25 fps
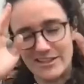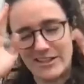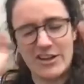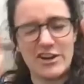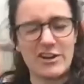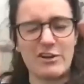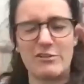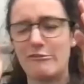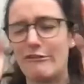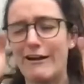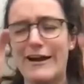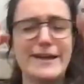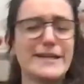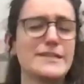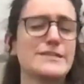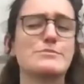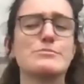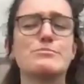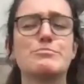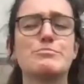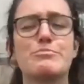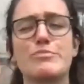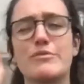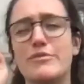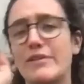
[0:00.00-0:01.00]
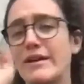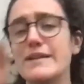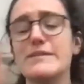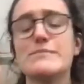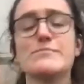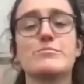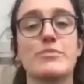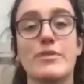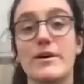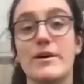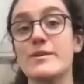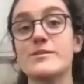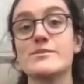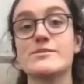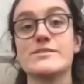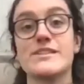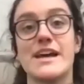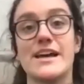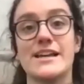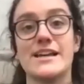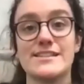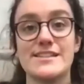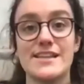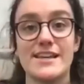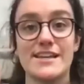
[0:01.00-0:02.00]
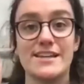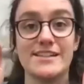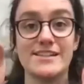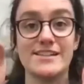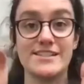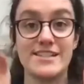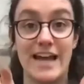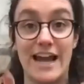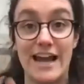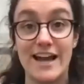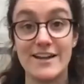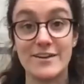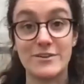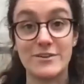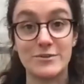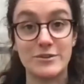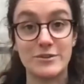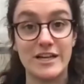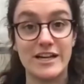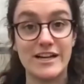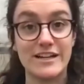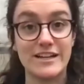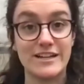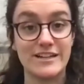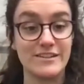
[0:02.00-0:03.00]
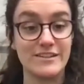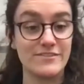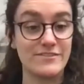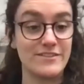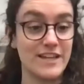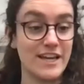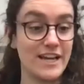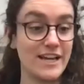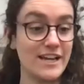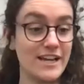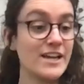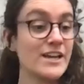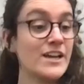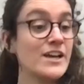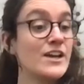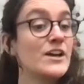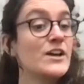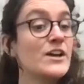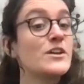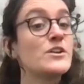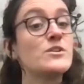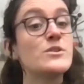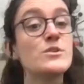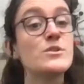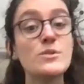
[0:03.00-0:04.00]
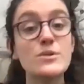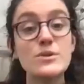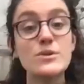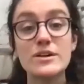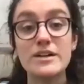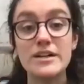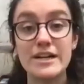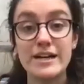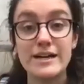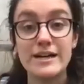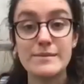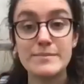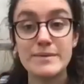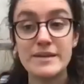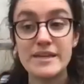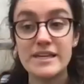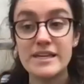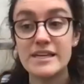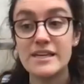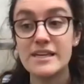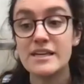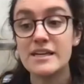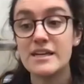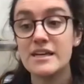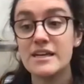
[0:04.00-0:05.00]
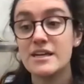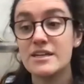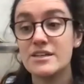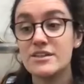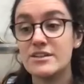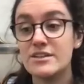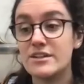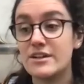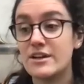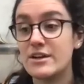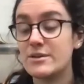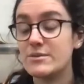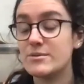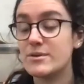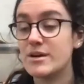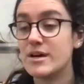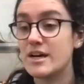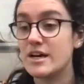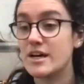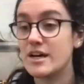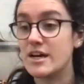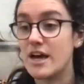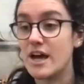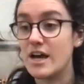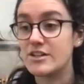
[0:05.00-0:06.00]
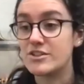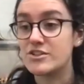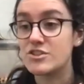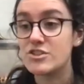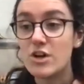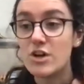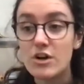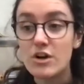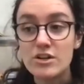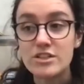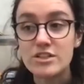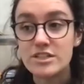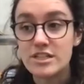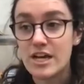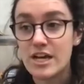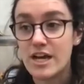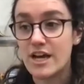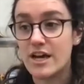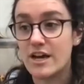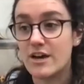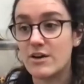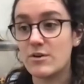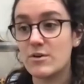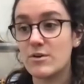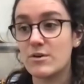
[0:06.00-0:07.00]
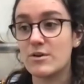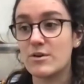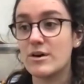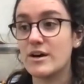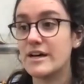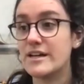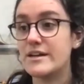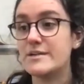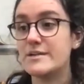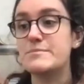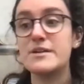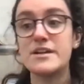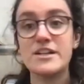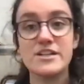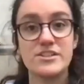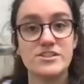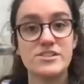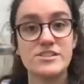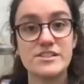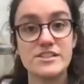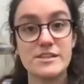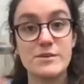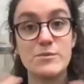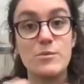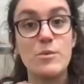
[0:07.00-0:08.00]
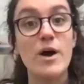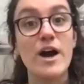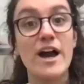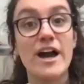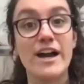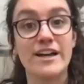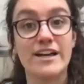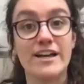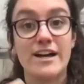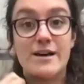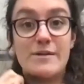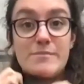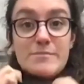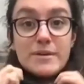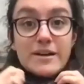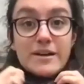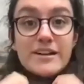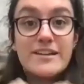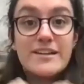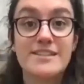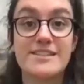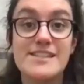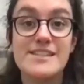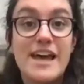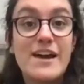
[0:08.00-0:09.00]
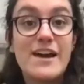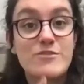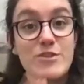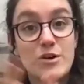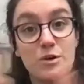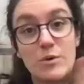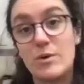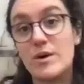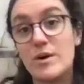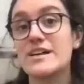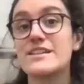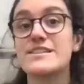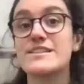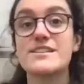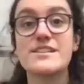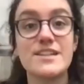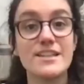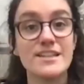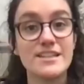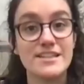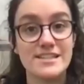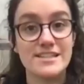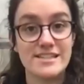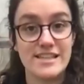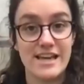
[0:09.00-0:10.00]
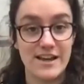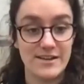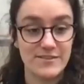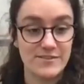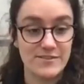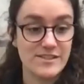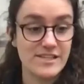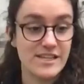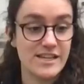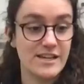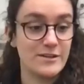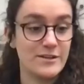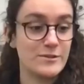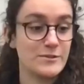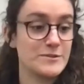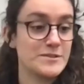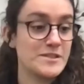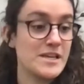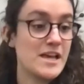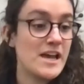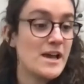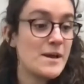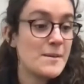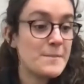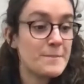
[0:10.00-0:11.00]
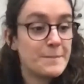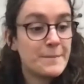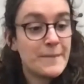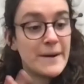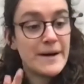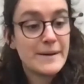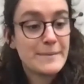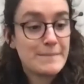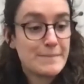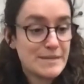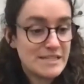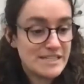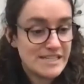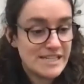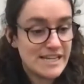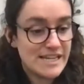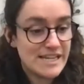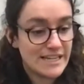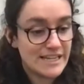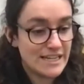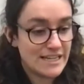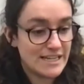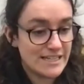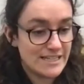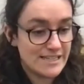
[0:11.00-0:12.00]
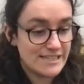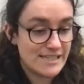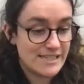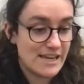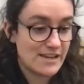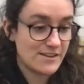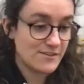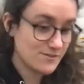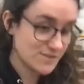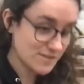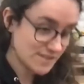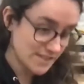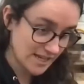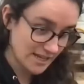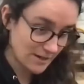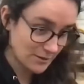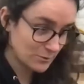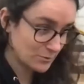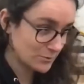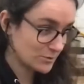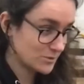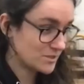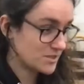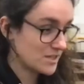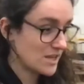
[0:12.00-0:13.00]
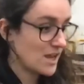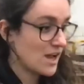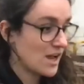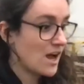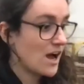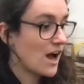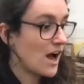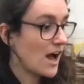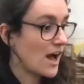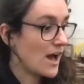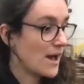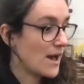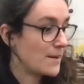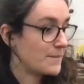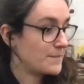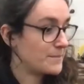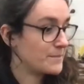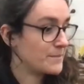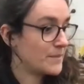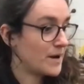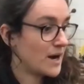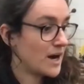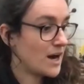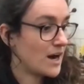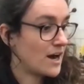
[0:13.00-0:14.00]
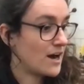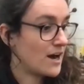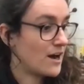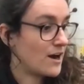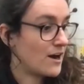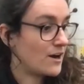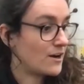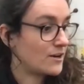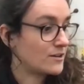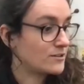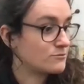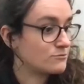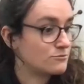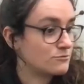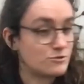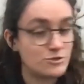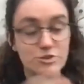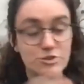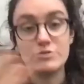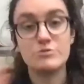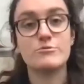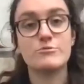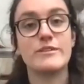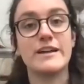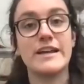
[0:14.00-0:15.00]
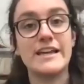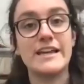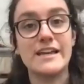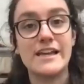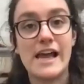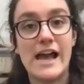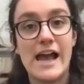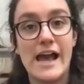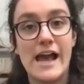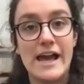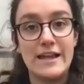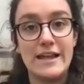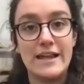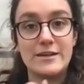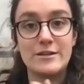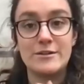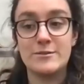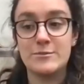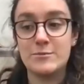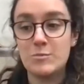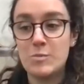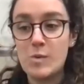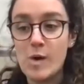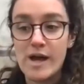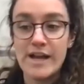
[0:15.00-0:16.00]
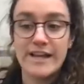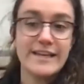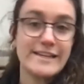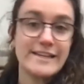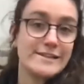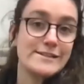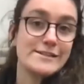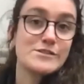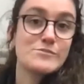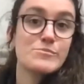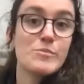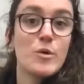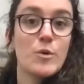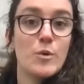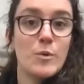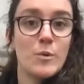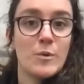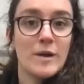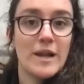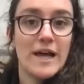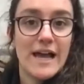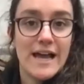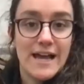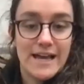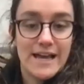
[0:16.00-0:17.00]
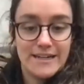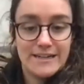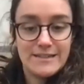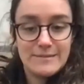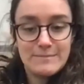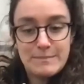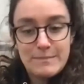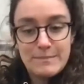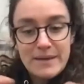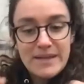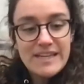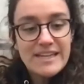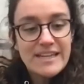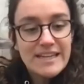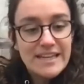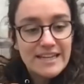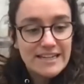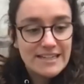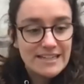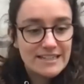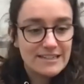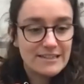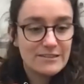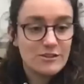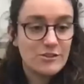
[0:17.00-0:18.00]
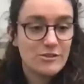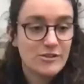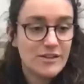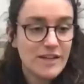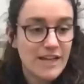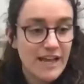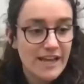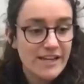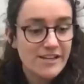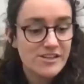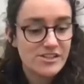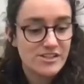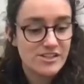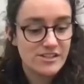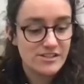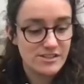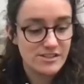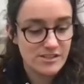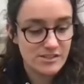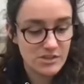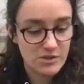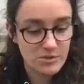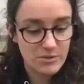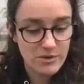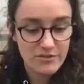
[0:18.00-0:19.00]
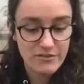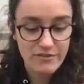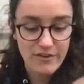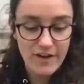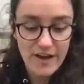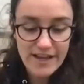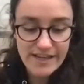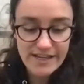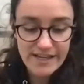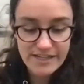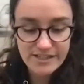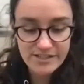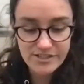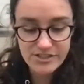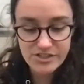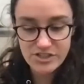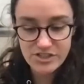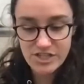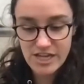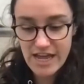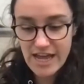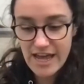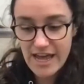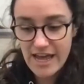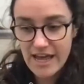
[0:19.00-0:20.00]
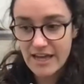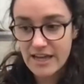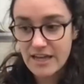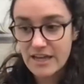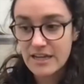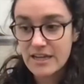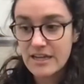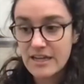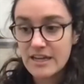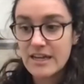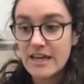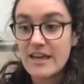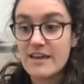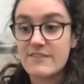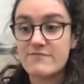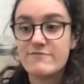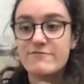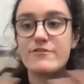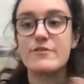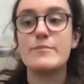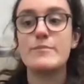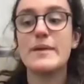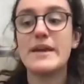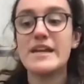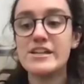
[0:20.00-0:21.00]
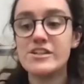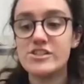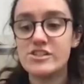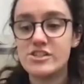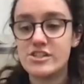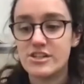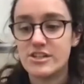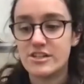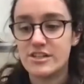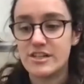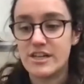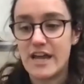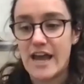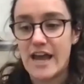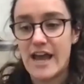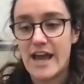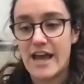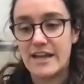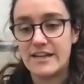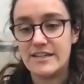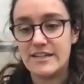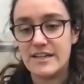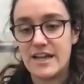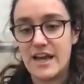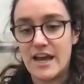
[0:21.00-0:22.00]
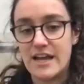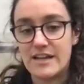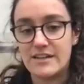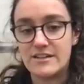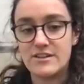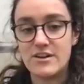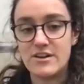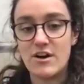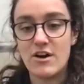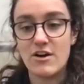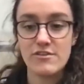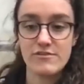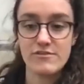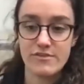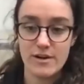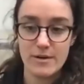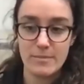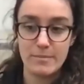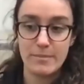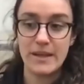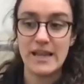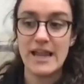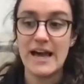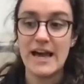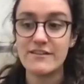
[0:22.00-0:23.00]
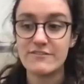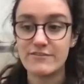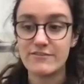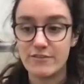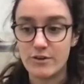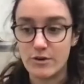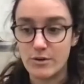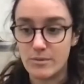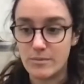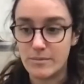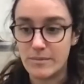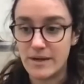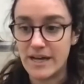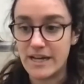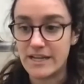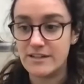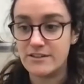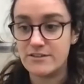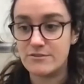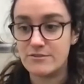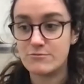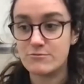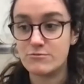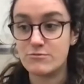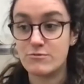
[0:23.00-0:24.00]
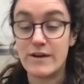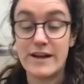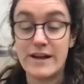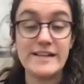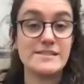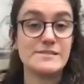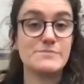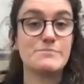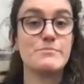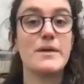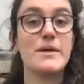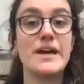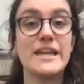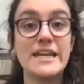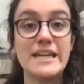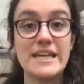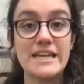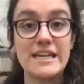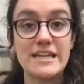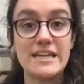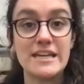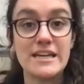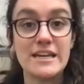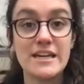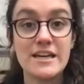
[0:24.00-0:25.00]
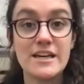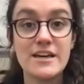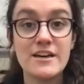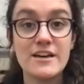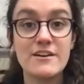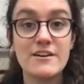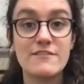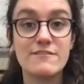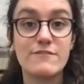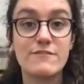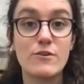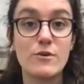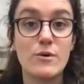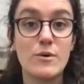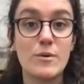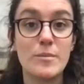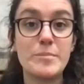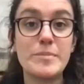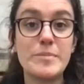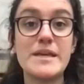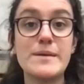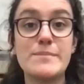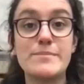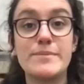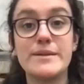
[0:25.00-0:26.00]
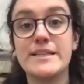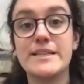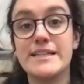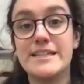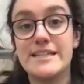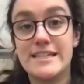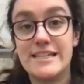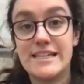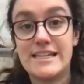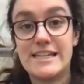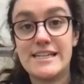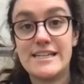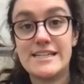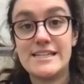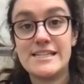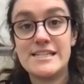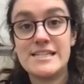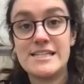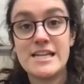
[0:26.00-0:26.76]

correct brain processing to handle that kind of thing. Nor could I be, you know, a doctor or an emergency worker, because that requires another set of skills. My particular set of skills are jewelry and working small and making little creations. So if I can share information and offer a platform and raise money for people in need,